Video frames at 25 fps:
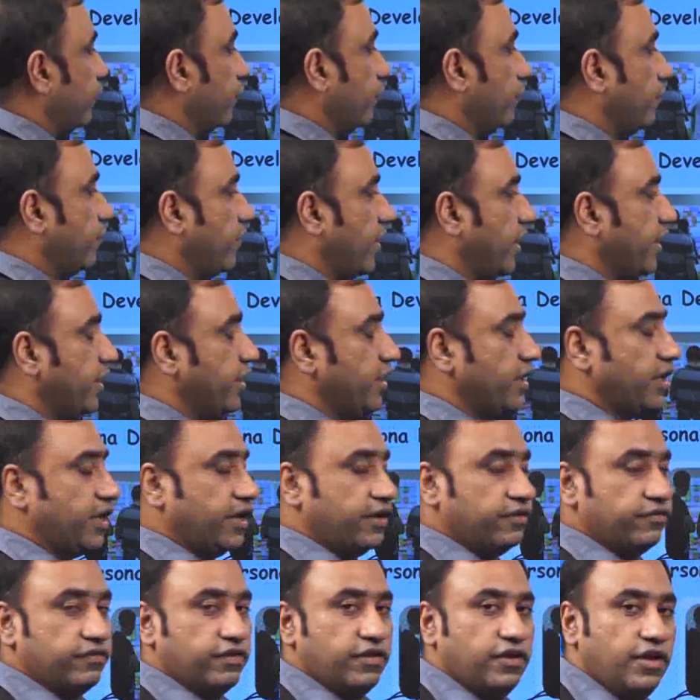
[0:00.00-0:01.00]
to
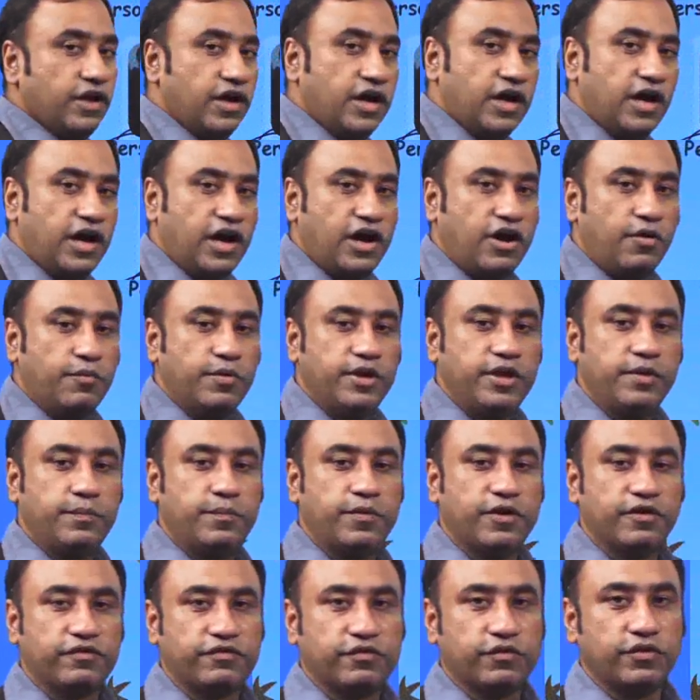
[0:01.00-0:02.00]
finalize how many
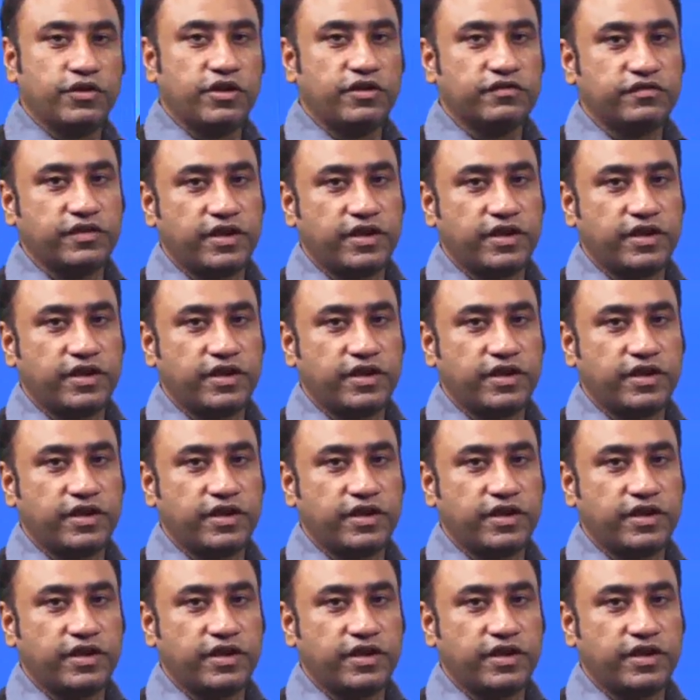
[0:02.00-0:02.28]
personas